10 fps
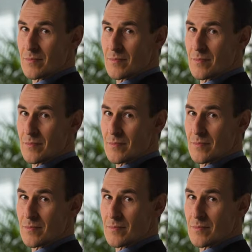
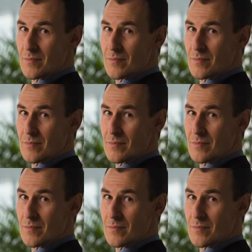
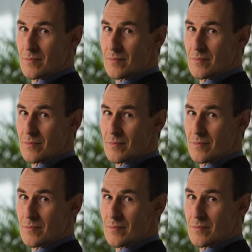
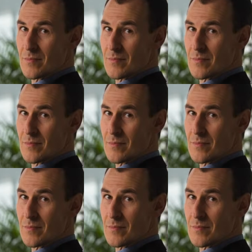
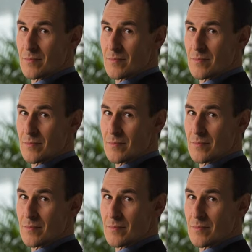
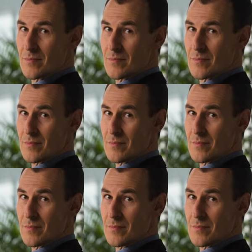
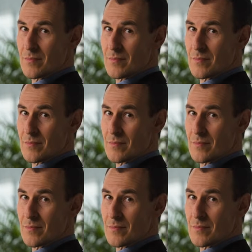
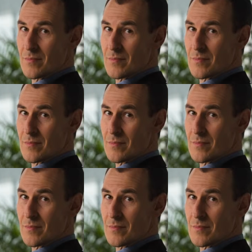
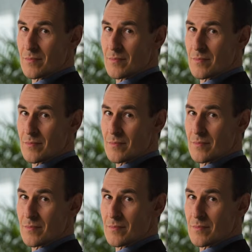[no speech]